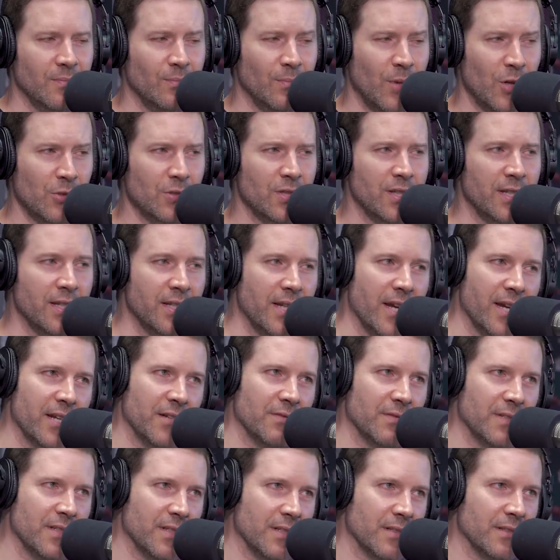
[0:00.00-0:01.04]
mostly
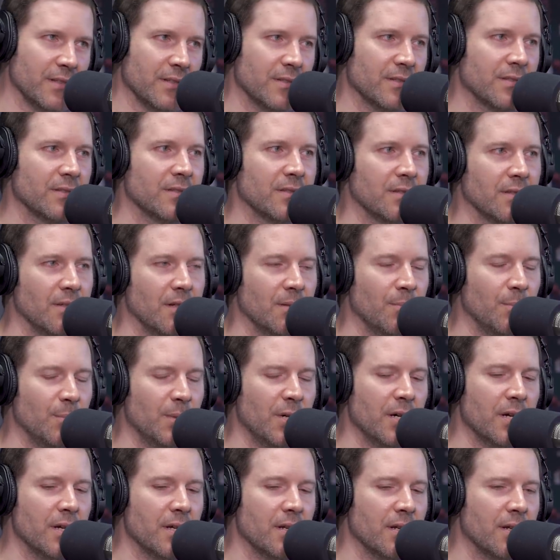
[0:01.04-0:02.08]
negative things. Right.
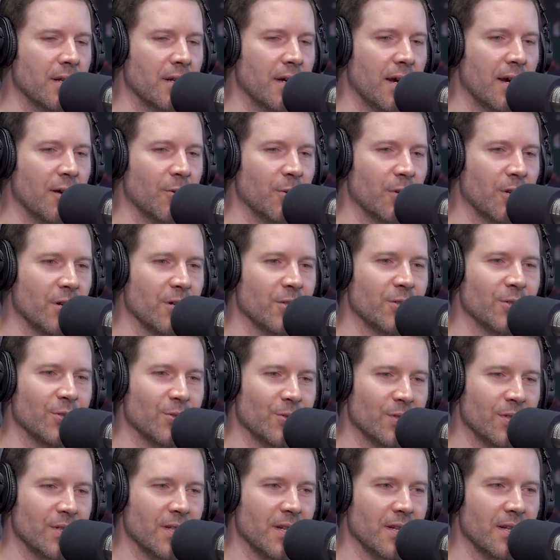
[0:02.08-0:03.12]
But I would
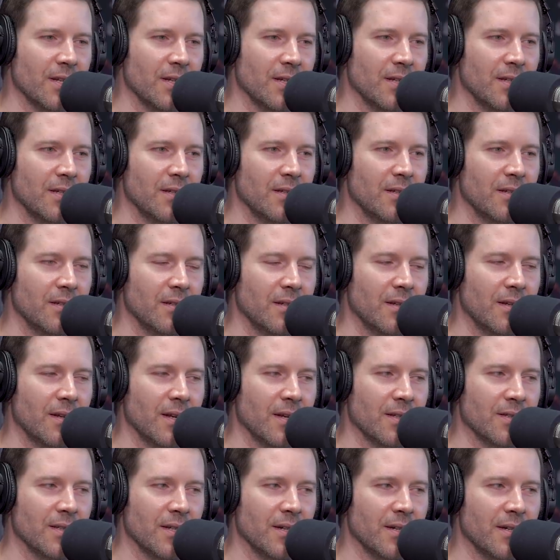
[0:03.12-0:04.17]
also say,
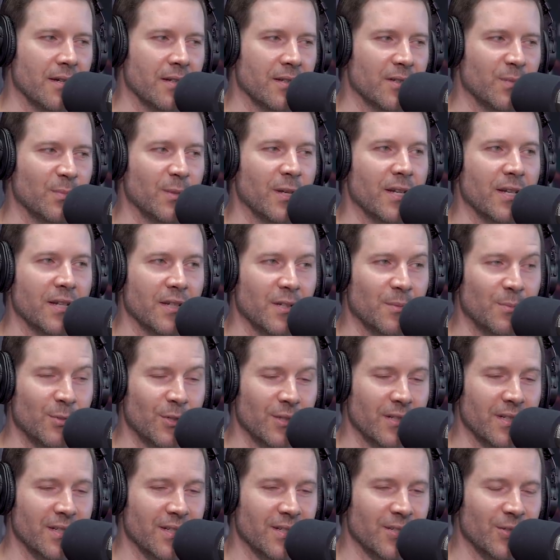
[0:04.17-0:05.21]
as I explain in the
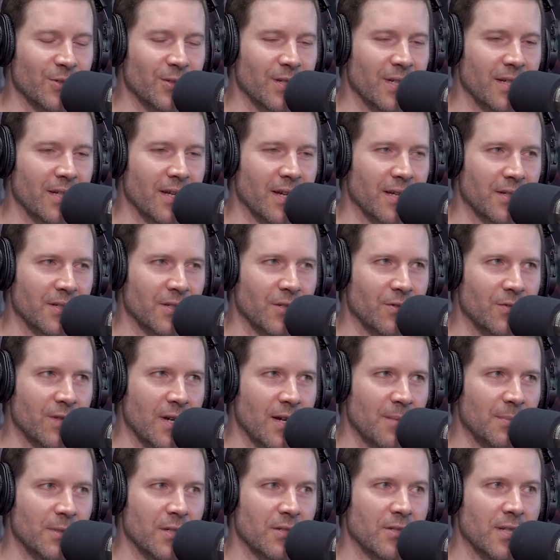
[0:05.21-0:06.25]
book, The History of Gangster
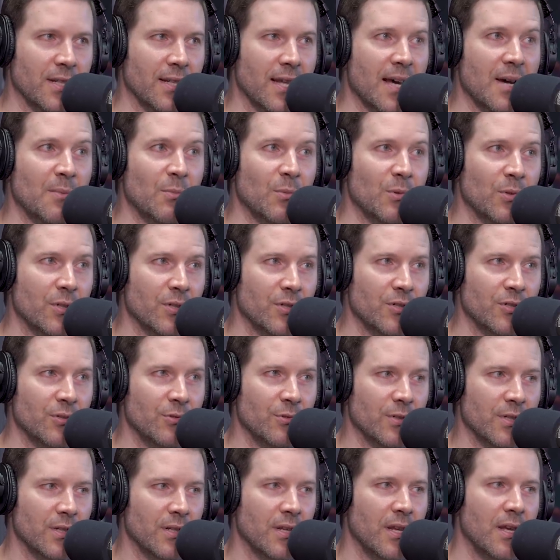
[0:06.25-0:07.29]
Rap, there's a lot more
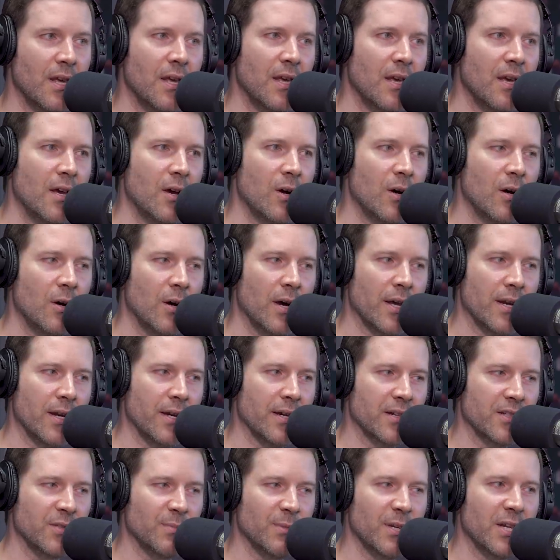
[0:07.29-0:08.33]
to it. And
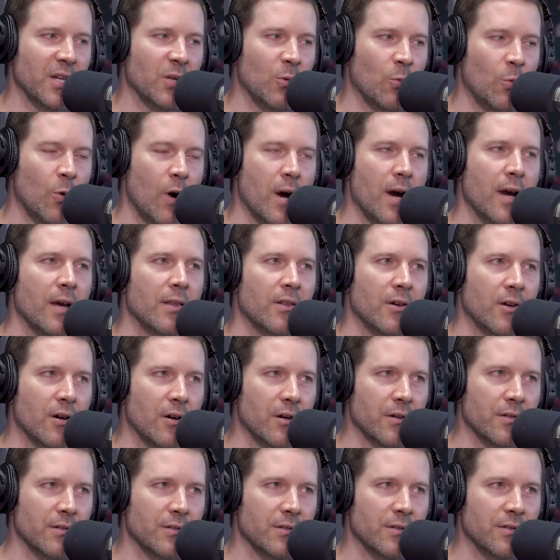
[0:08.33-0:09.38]
I explain why the
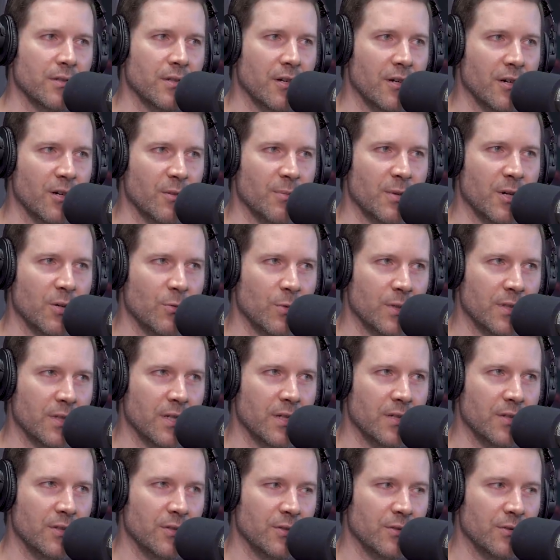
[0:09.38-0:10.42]
artists talk about what
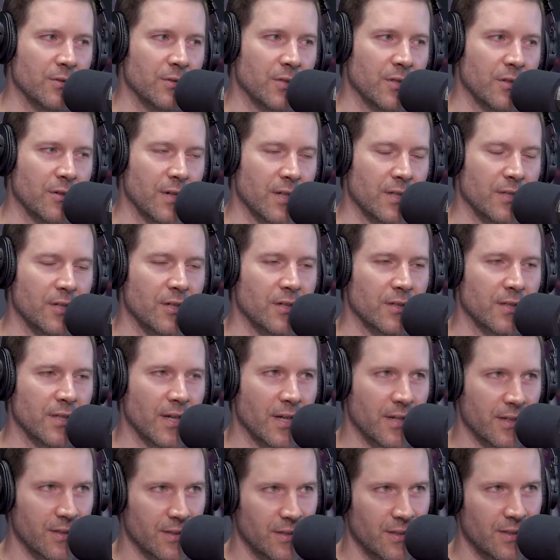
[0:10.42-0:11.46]
they do. You know, I talked
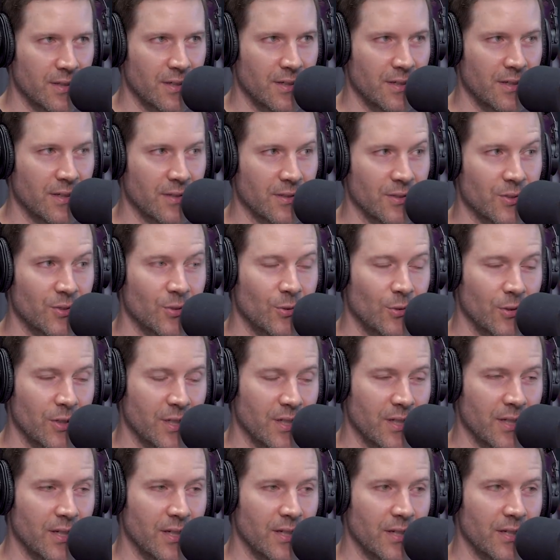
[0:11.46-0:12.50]
to Ice T and
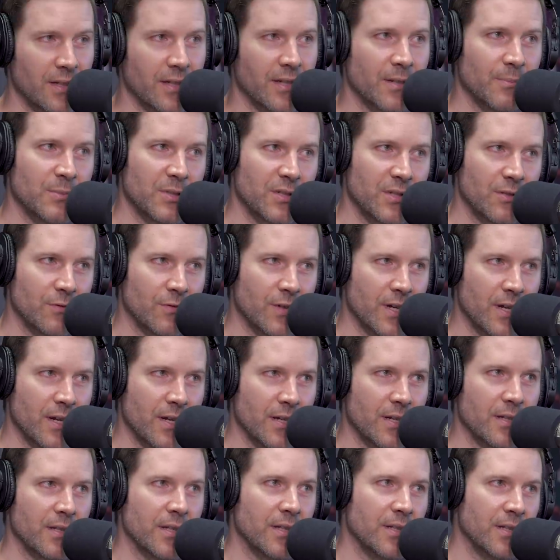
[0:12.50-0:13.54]
Schoolly D and MC
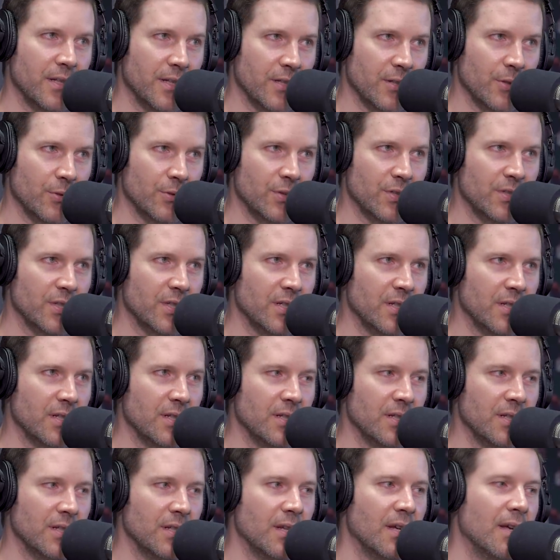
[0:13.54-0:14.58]
Ren and the
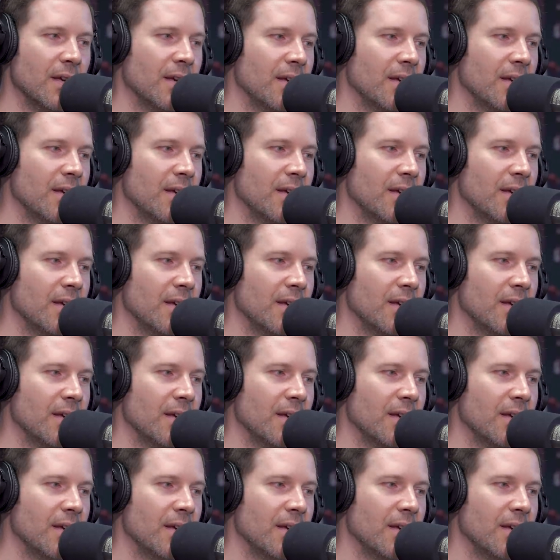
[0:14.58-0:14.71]
mm-hmm. DOC.